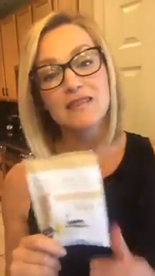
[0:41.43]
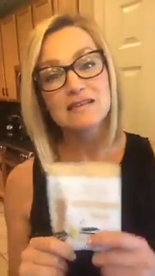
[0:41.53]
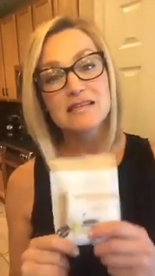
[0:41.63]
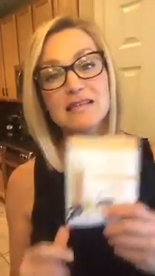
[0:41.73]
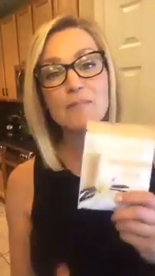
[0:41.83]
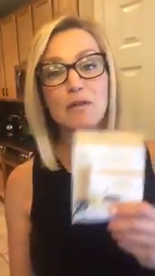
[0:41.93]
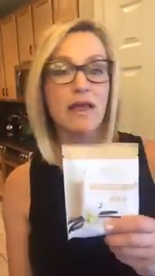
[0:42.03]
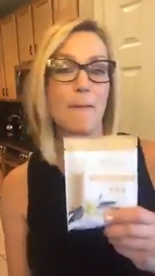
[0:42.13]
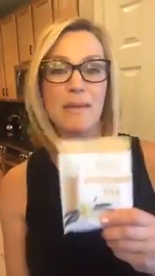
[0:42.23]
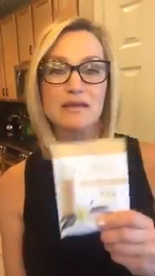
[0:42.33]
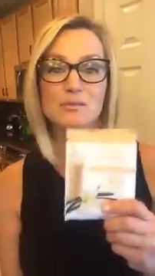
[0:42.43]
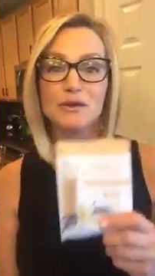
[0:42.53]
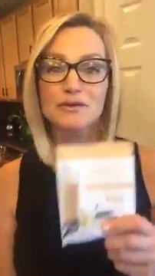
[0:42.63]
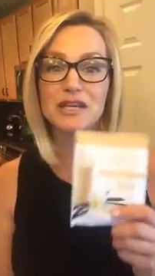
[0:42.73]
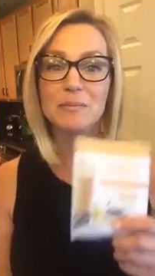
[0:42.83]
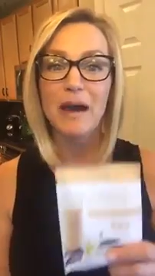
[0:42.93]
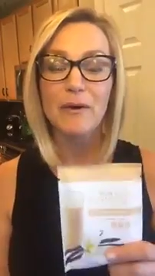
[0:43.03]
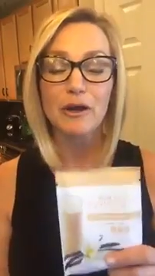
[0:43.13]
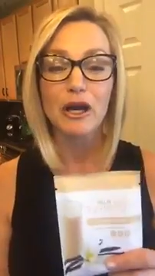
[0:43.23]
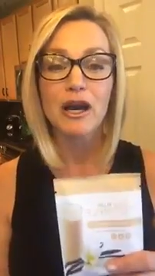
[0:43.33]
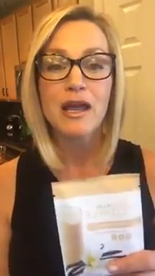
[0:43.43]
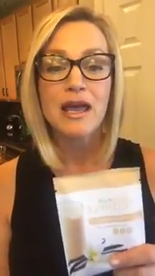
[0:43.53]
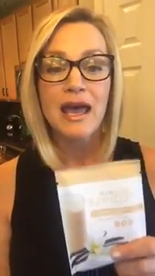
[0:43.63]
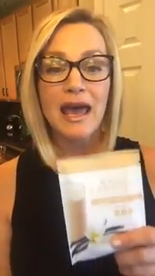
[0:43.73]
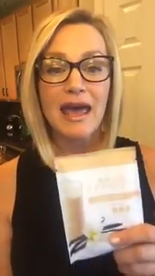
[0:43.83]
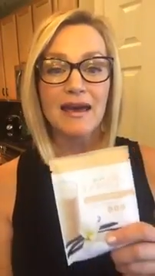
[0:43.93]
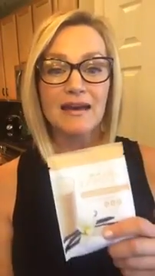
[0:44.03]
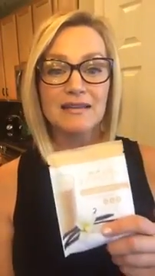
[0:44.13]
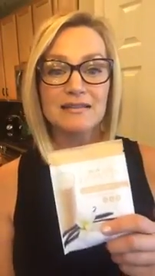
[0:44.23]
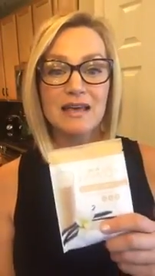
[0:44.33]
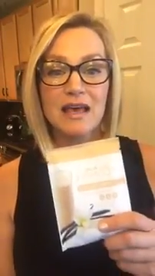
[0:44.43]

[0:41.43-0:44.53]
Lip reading: this is a plant-based protein powder. And